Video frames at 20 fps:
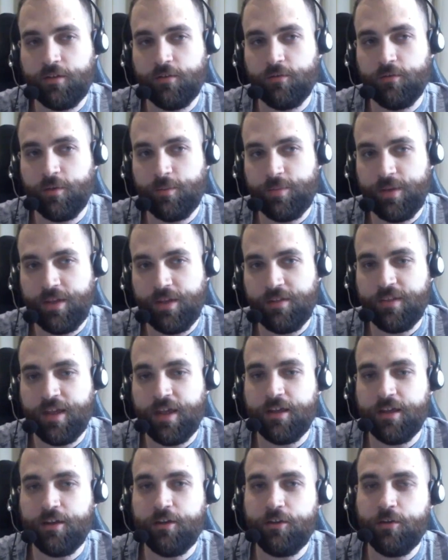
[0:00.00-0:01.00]
repeat
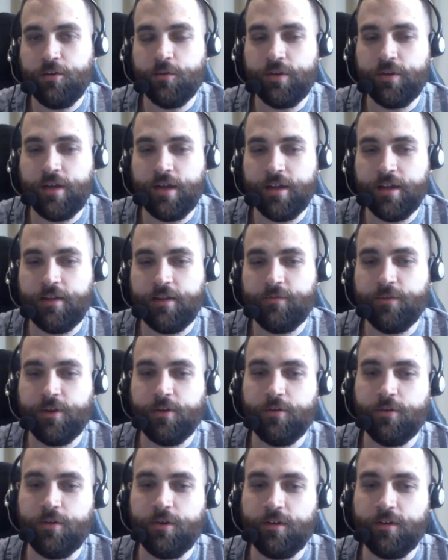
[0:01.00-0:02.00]
that you will not get free
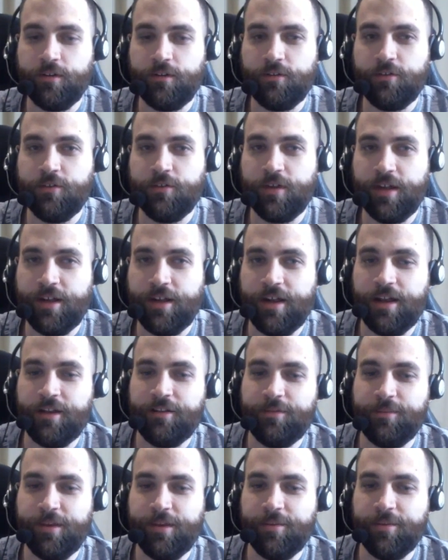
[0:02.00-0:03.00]
coins. Do not
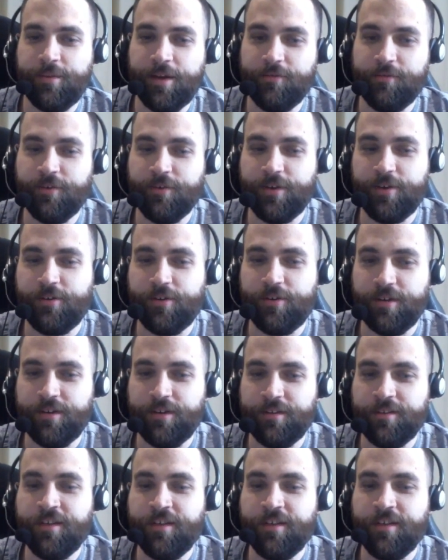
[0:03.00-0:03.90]
ask me about free coins.